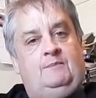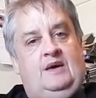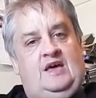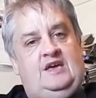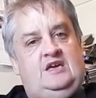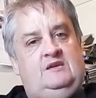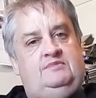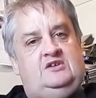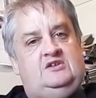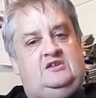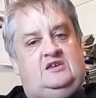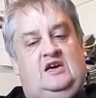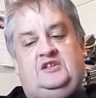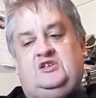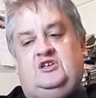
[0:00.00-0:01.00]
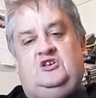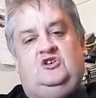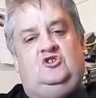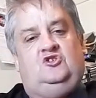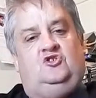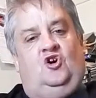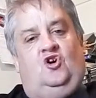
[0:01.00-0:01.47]
Maybe
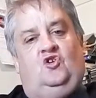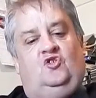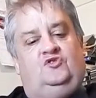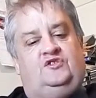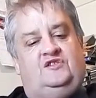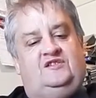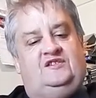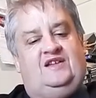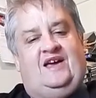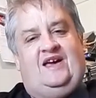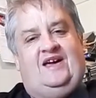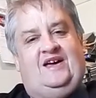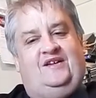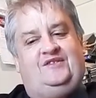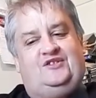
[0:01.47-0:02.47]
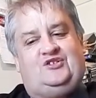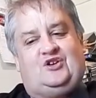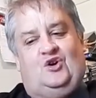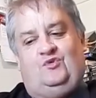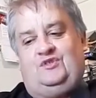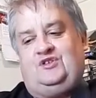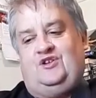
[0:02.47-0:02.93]
getting older now, the
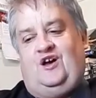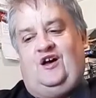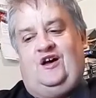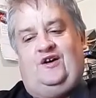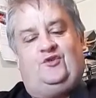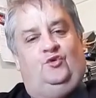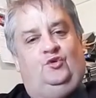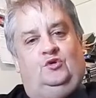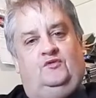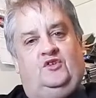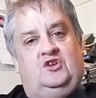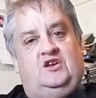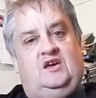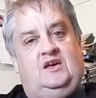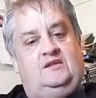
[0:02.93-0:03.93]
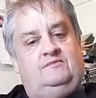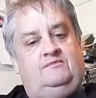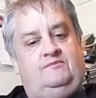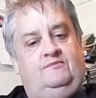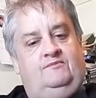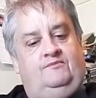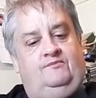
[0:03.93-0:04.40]
show is not over yet.
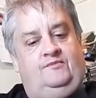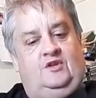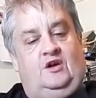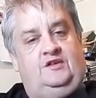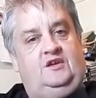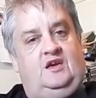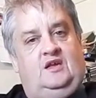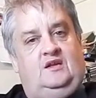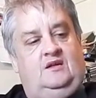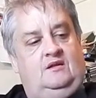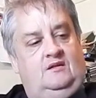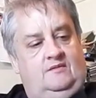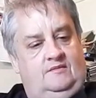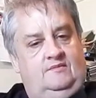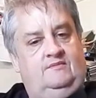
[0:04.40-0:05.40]
Not yet.